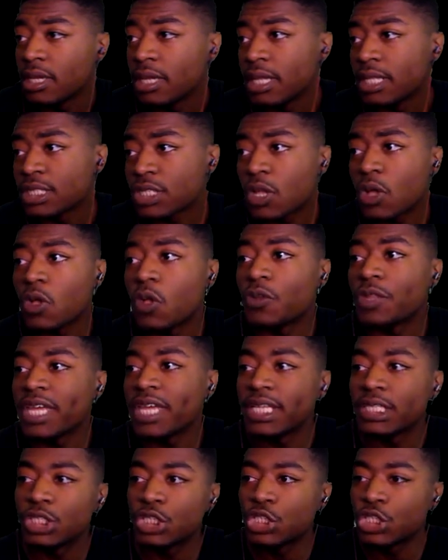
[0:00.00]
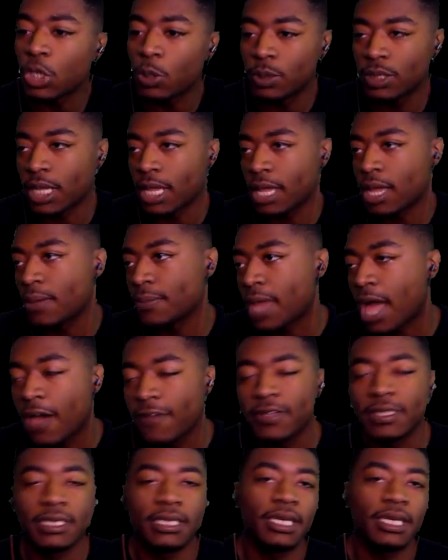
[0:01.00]
It's called It's Showtime.
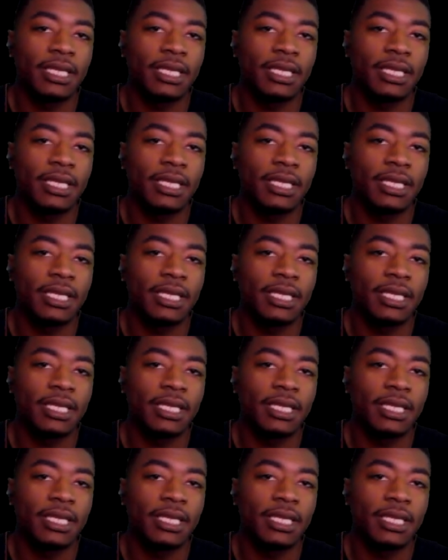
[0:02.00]
Obviously,